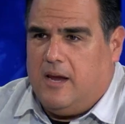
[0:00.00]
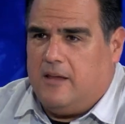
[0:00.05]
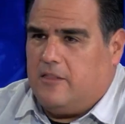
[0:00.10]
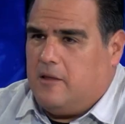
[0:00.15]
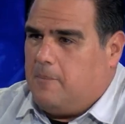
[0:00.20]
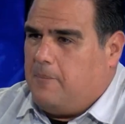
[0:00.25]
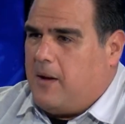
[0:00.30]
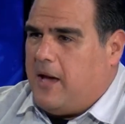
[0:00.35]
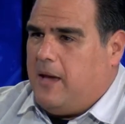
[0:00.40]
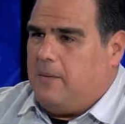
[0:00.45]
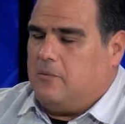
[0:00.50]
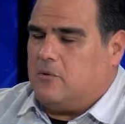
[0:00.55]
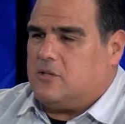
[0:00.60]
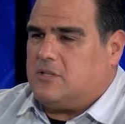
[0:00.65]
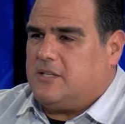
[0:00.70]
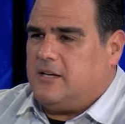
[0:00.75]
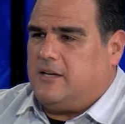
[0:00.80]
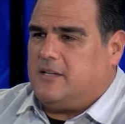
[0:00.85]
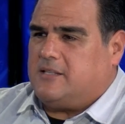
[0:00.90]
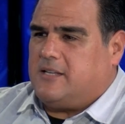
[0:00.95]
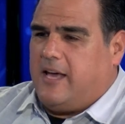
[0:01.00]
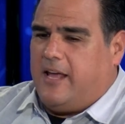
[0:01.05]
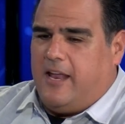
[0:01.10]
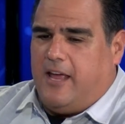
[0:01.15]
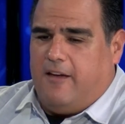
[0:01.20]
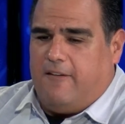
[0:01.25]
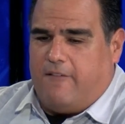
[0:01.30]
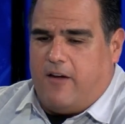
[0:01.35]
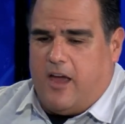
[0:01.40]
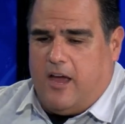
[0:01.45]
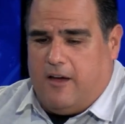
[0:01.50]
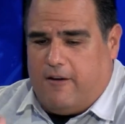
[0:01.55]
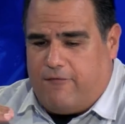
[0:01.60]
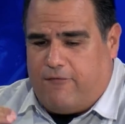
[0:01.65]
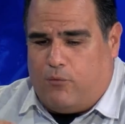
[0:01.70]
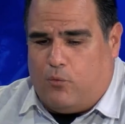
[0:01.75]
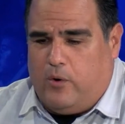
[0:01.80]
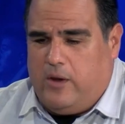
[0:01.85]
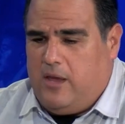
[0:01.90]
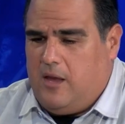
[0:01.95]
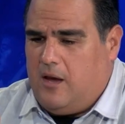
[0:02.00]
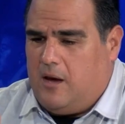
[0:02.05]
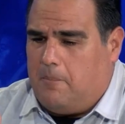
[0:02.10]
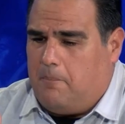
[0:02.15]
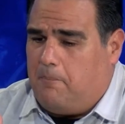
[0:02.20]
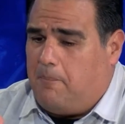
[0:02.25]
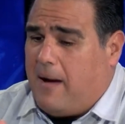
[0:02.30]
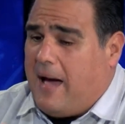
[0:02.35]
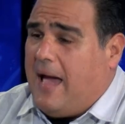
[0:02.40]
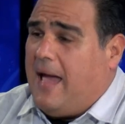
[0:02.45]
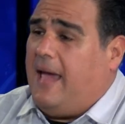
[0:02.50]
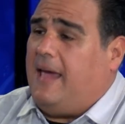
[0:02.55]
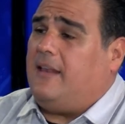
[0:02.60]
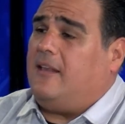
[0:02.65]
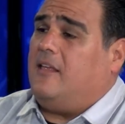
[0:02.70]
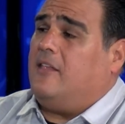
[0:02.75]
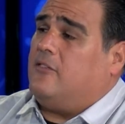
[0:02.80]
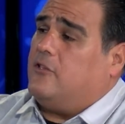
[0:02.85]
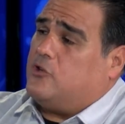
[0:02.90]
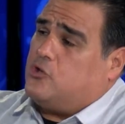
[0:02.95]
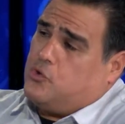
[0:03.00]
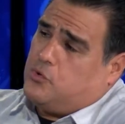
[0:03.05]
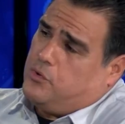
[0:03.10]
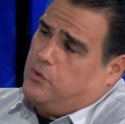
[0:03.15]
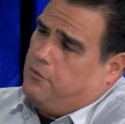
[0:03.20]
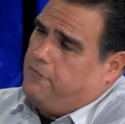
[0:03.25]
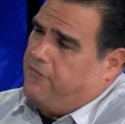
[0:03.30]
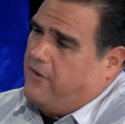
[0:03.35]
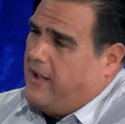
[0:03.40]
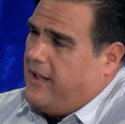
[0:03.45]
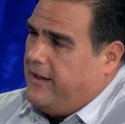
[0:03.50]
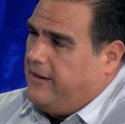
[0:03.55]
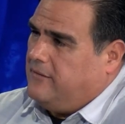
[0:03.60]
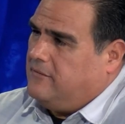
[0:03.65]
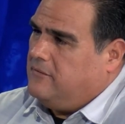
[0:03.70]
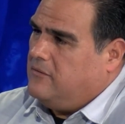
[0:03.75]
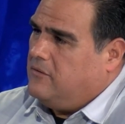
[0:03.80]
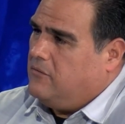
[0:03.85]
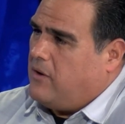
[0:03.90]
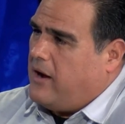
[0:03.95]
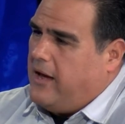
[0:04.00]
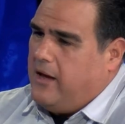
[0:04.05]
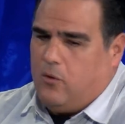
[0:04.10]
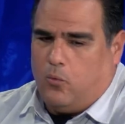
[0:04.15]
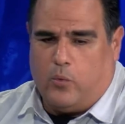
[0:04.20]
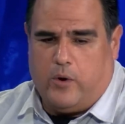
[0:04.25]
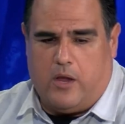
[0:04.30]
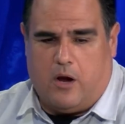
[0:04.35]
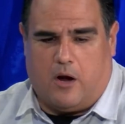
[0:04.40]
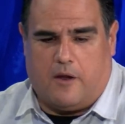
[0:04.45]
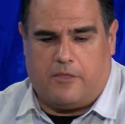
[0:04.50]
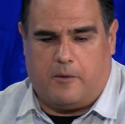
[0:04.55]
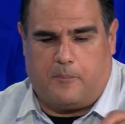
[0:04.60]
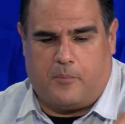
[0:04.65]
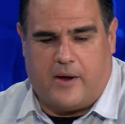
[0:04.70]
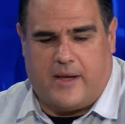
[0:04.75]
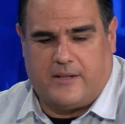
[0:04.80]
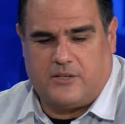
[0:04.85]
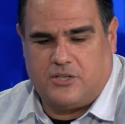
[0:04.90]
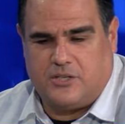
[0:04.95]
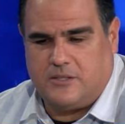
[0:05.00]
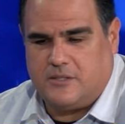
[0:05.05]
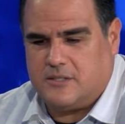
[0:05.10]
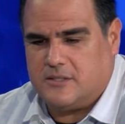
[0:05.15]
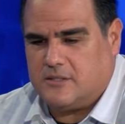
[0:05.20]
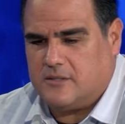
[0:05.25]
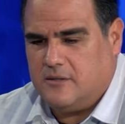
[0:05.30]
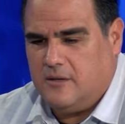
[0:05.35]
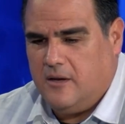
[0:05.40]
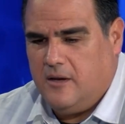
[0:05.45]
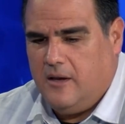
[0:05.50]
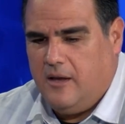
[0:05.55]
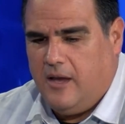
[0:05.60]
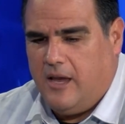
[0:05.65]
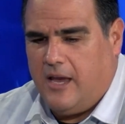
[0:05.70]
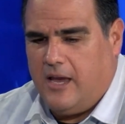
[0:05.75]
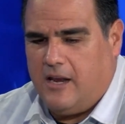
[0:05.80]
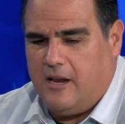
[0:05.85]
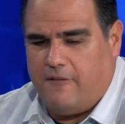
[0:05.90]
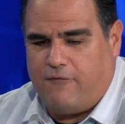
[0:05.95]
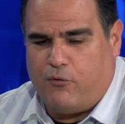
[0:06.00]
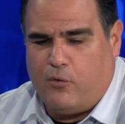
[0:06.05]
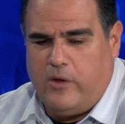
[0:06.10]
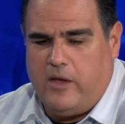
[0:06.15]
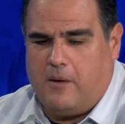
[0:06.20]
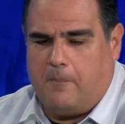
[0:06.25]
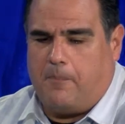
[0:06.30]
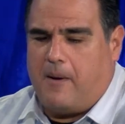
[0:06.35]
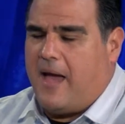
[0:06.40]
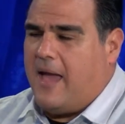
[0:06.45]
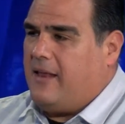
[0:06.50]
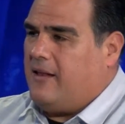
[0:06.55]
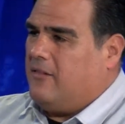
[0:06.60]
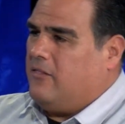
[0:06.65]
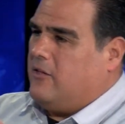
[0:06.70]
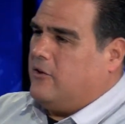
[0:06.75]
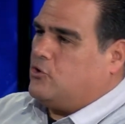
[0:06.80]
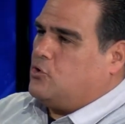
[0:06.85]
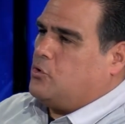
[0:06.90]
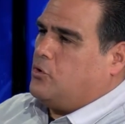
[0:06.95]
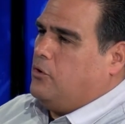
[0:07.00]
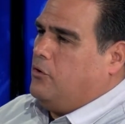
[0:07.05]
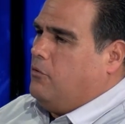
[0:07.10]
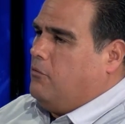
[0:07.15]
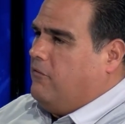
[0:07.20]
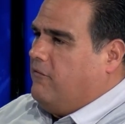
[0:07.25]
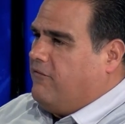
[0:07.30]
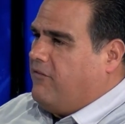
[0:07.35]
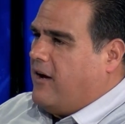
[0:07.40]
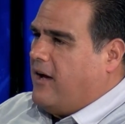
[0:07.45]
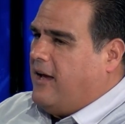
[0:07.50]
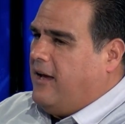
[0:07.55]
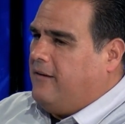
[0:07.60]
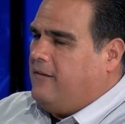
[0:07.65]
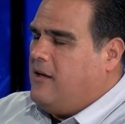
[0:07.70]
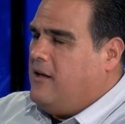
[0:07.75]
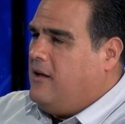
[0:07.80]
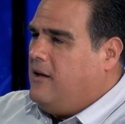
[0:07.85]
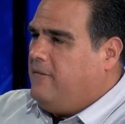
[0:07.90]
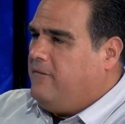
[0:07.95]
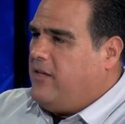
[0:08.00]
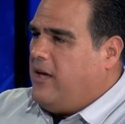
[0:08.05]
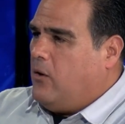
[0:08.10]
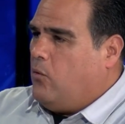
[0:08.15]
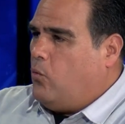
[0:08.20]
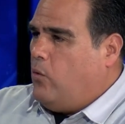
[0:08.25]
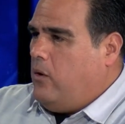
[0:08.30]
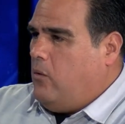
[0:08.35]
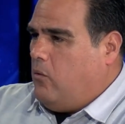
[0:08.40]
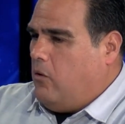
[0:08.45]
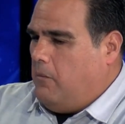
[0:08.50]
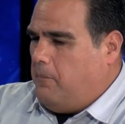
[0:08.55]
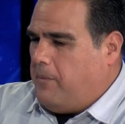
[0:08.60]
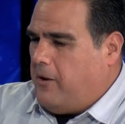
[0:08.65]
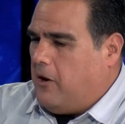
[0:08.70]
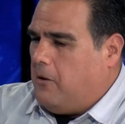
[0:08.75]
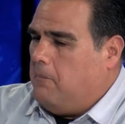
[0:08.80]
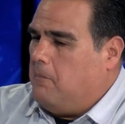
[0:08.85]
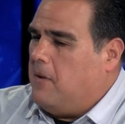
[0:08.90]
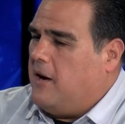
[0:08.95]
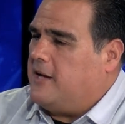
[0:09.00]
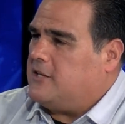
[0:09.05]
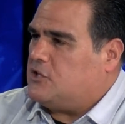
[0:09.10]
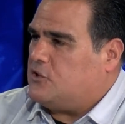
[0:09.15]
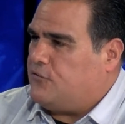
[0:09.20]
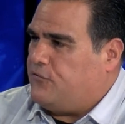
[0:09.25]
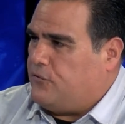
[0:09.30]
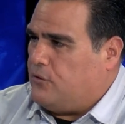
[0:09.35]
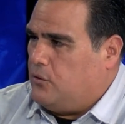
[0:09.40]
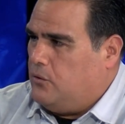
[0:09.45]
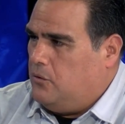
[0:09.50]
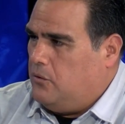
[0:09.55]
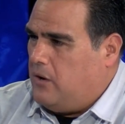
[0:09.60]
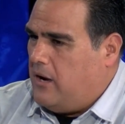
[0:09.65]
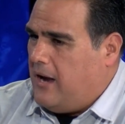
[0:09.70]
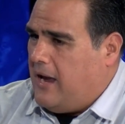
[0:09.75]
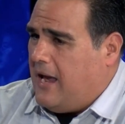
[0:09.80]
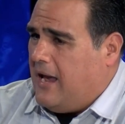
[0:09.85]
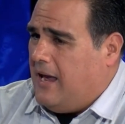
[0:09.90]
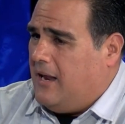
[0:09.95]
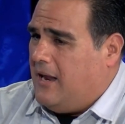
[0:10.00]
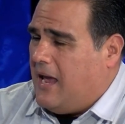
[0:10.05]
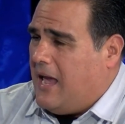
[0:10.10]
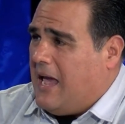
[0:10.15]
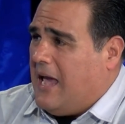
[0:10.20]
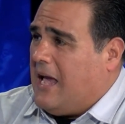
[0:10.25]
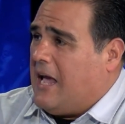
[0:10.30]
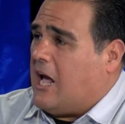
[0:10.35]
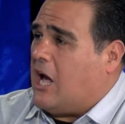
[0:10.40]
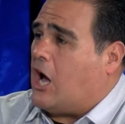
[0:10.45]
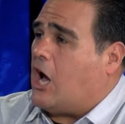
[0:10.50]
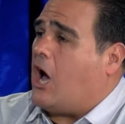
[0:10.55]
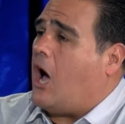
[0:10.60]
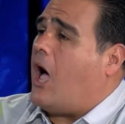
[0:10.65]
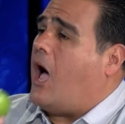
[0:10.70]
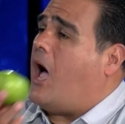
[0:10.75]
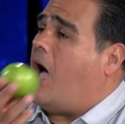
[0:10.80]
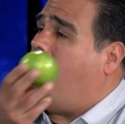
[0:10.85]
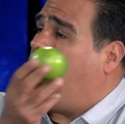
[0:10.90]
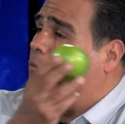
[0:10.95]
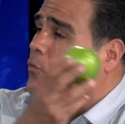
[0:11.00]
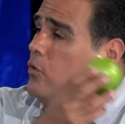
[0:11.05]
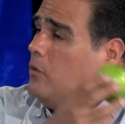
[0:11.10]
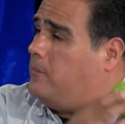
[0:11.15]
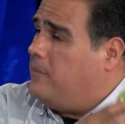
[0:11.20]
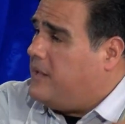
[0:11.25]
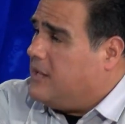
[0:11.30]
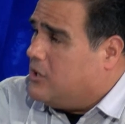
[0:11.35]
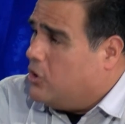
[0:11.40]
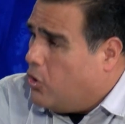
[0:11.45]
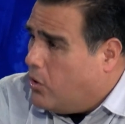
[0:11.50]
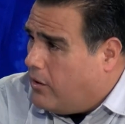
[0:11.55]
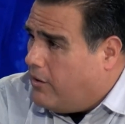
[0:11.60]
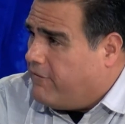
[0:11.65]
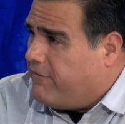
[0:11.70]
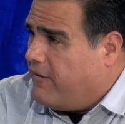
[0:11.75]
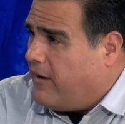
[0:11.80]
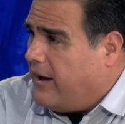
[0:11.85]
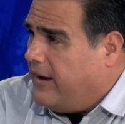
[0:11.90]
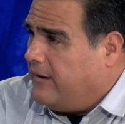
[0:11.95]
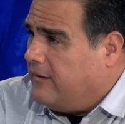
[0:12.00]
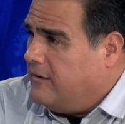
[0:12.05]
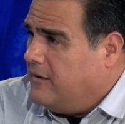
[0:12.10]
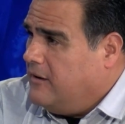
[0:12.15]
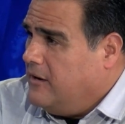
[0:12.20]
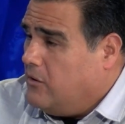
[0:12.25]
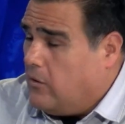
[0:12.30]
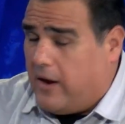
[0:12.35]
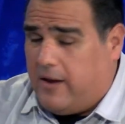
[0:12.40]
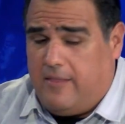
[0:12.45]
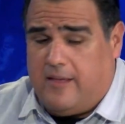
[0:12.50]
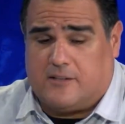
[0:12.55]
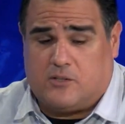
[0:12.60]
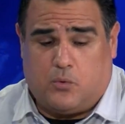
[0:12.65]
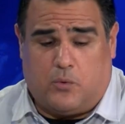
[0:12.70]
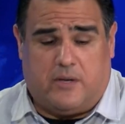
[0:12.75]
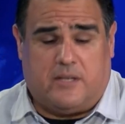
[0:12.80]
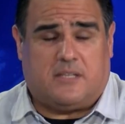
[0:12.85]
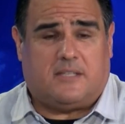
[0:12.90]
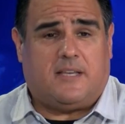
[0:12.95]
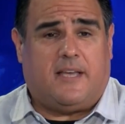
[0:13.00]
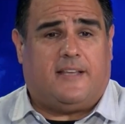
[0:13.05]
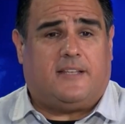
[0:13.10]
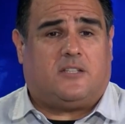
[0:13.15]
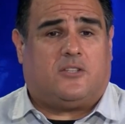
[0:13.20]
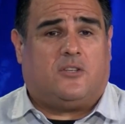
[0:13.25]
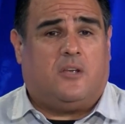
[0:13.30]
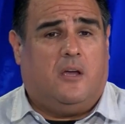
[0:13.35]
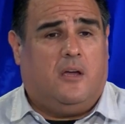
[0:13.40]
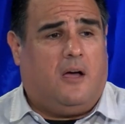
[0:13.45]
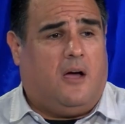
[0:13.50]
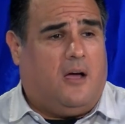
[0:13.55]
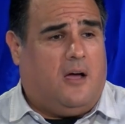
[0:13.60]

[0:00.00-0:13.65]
And the Bible says that if, if we abide in the true vine, yes. right, we are the branches, and if we abide in the true vine, mm. then we will bear much fruit and, and, God will be glorified. Yes. Right? That's what it says.